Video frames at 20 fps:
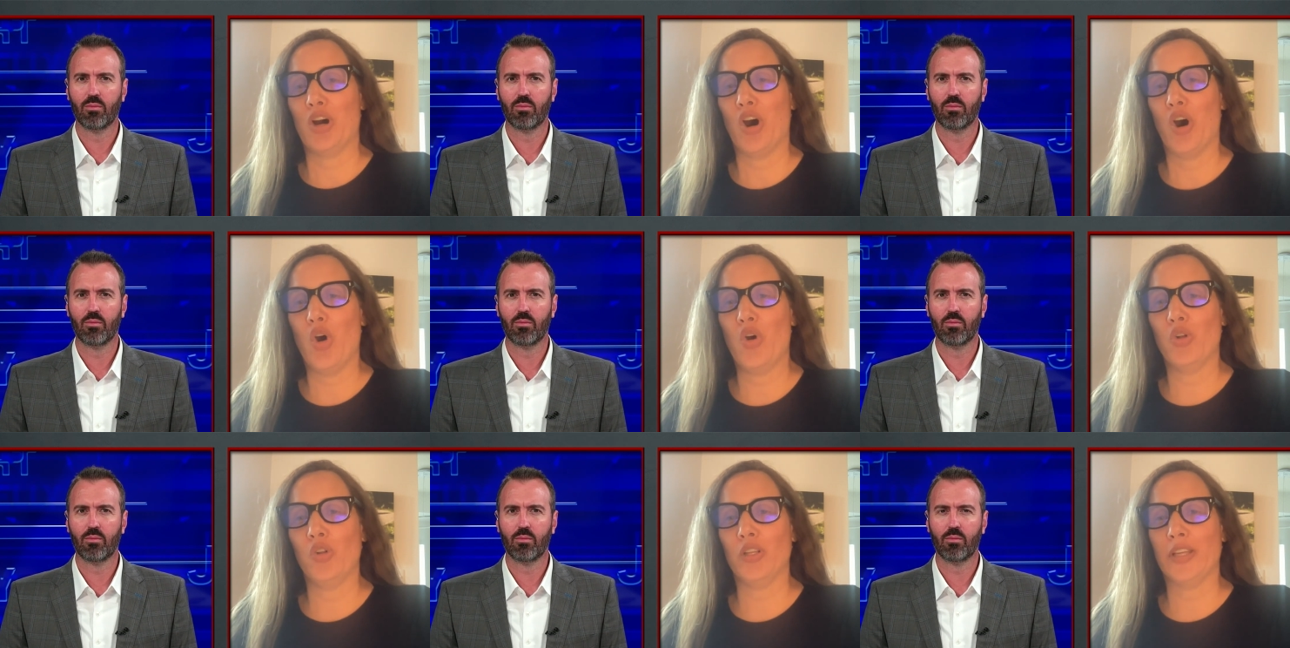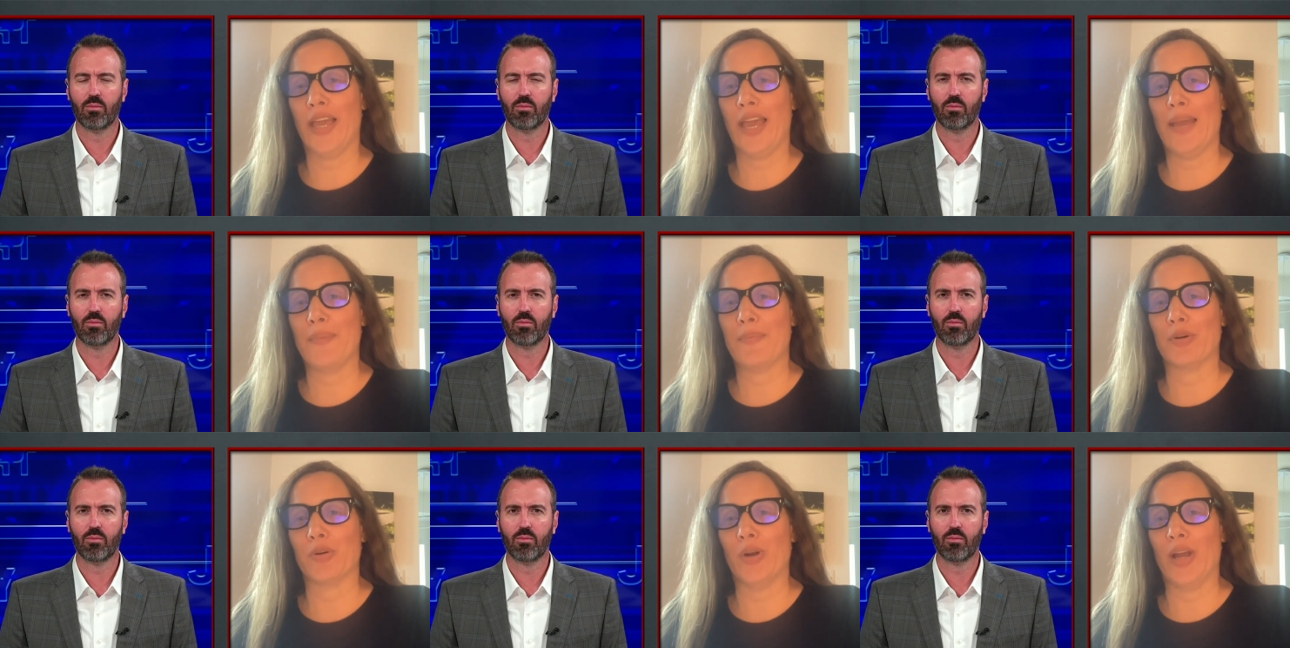Speaker 1: Hochul
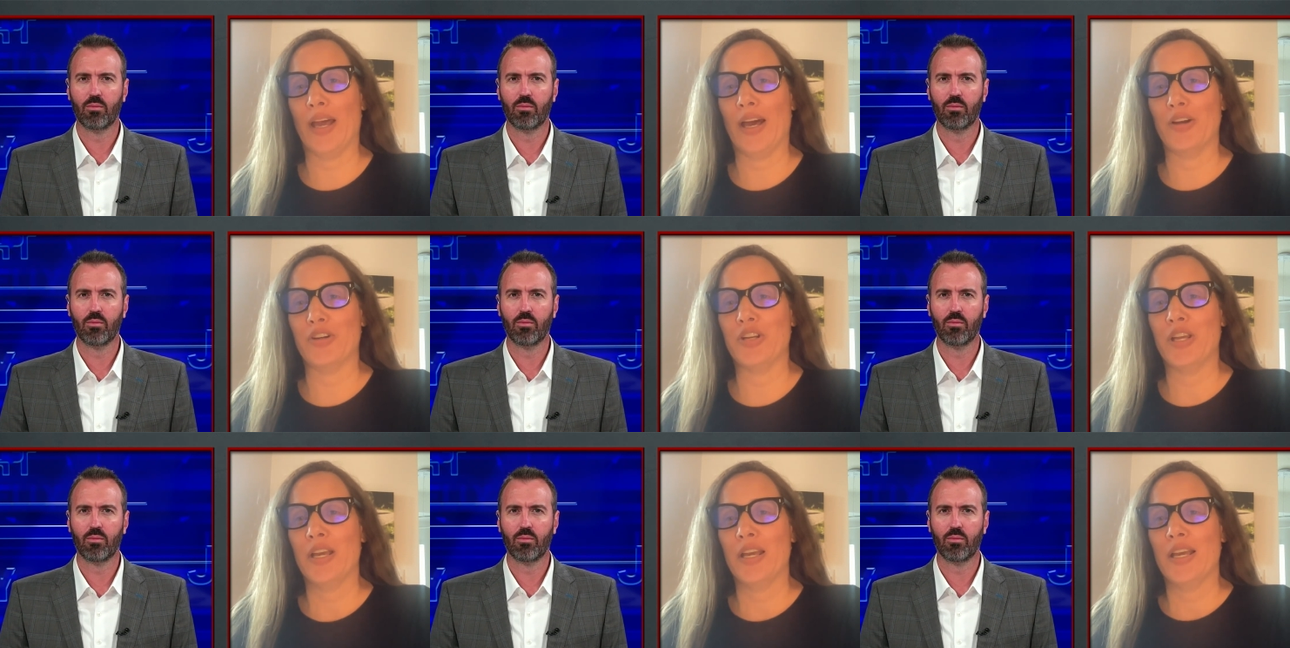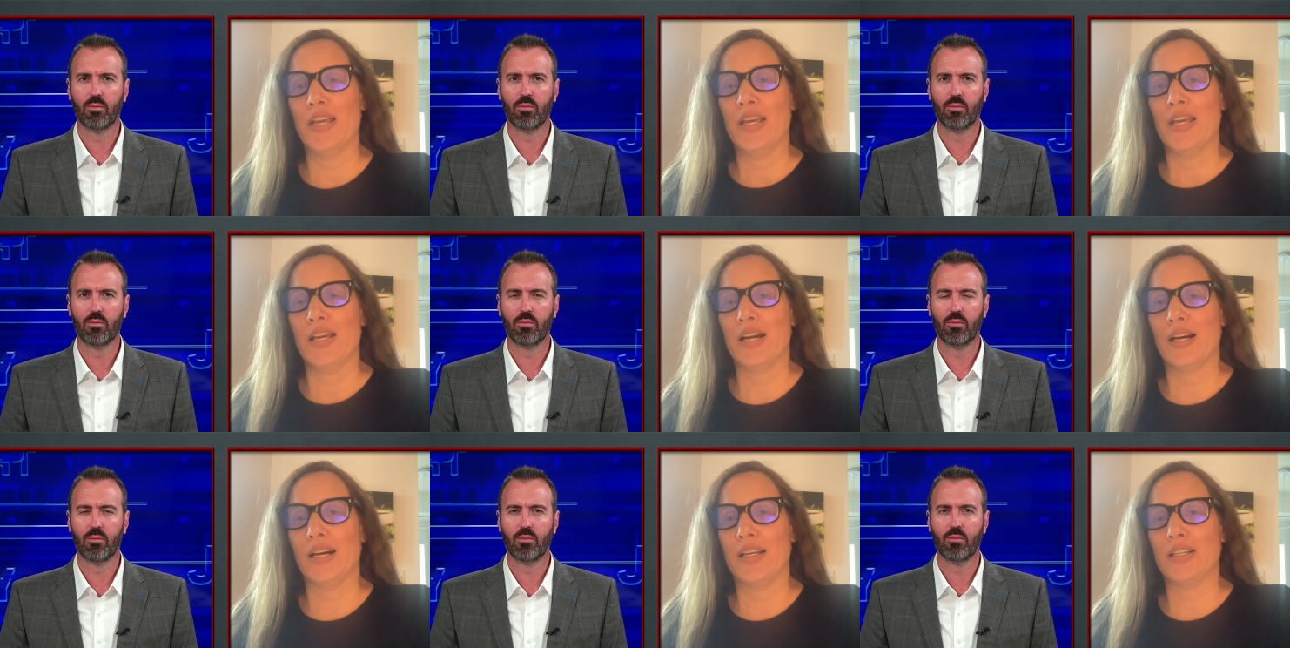came around,
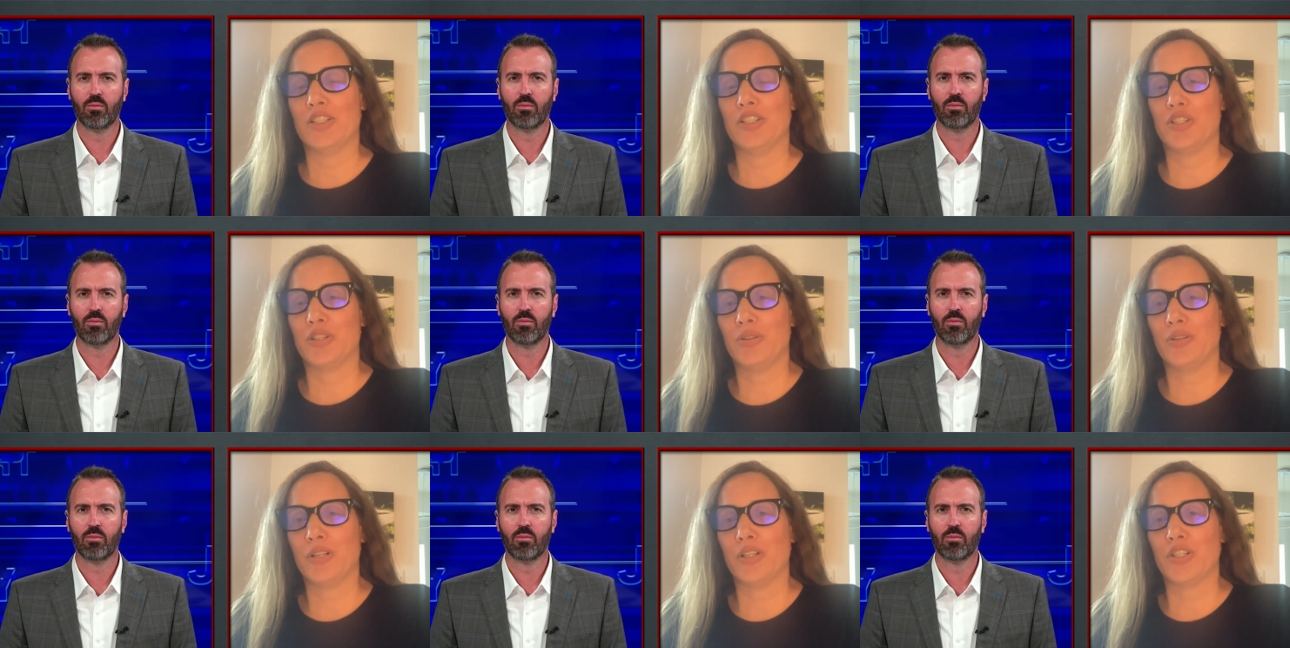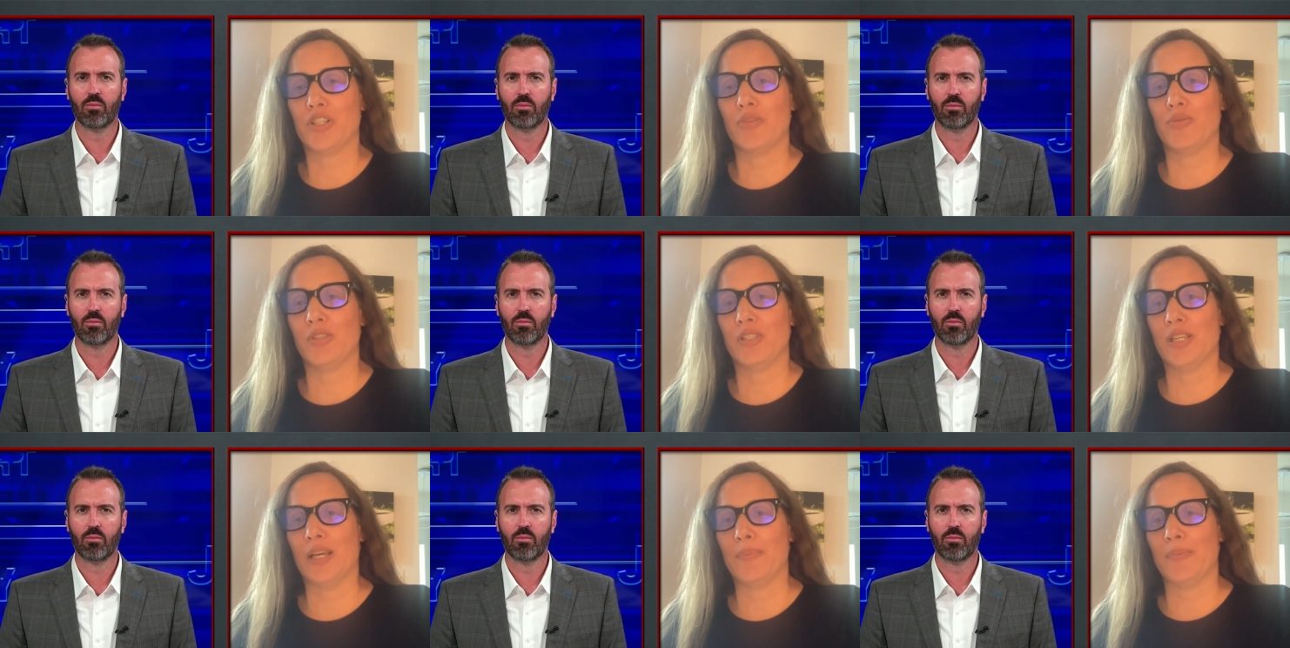sure,
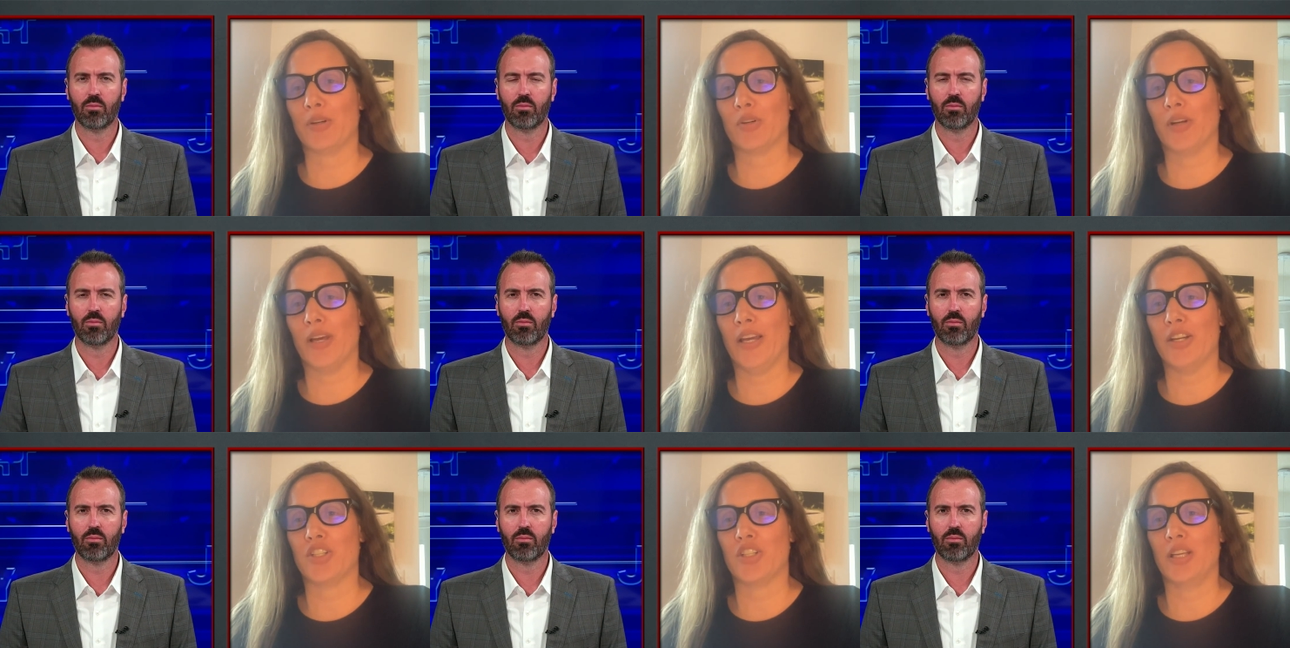she was a Democrat.